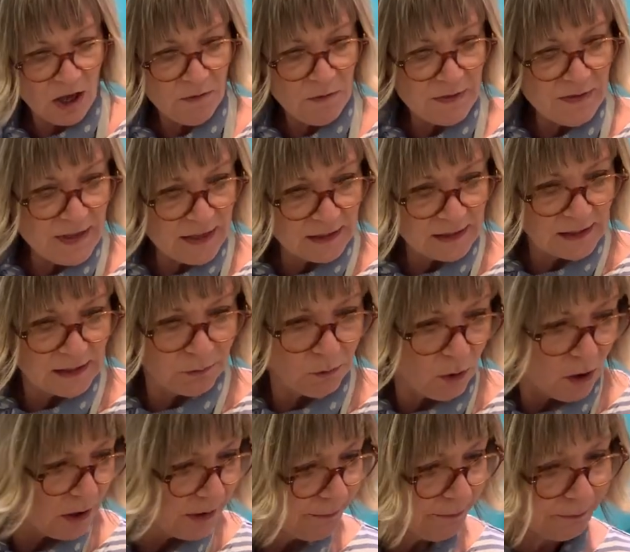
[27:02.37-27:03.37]
go with this
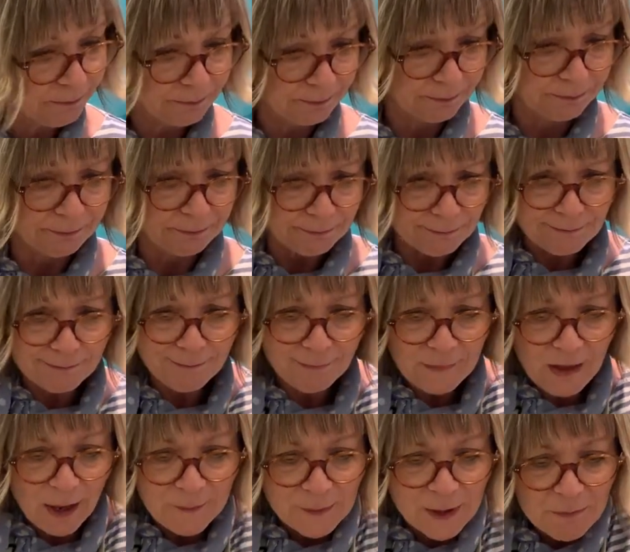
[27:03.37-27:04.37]
one.
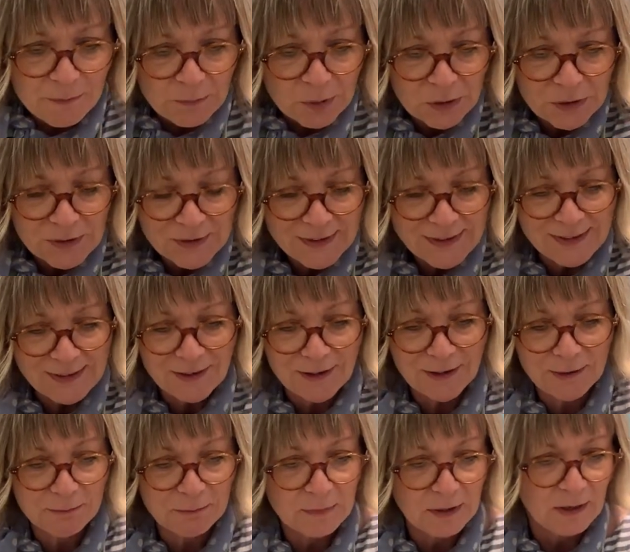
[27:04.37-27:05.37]
I'm going to put
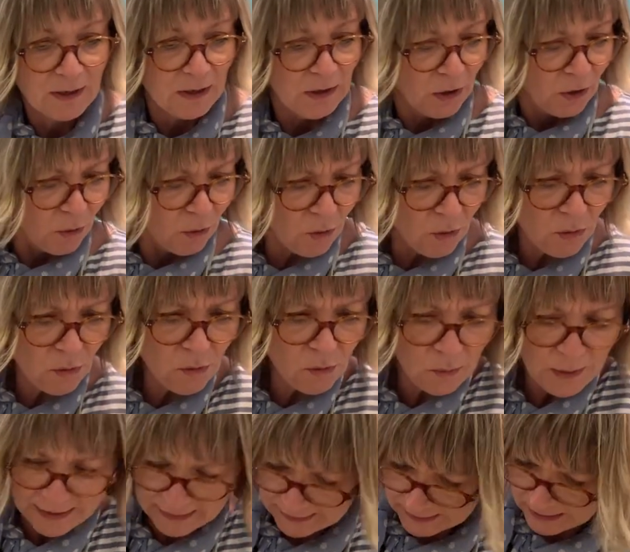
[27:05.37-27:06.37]
some, oh,
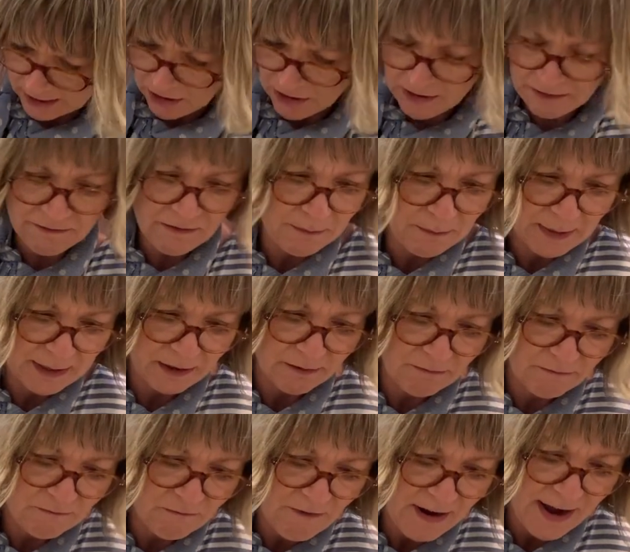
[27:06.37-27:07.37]
let's go for a bit
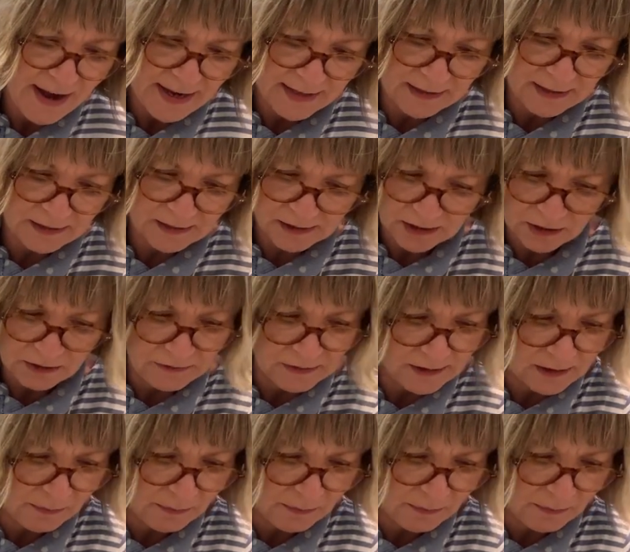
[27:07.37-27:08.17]
of red. Let's go for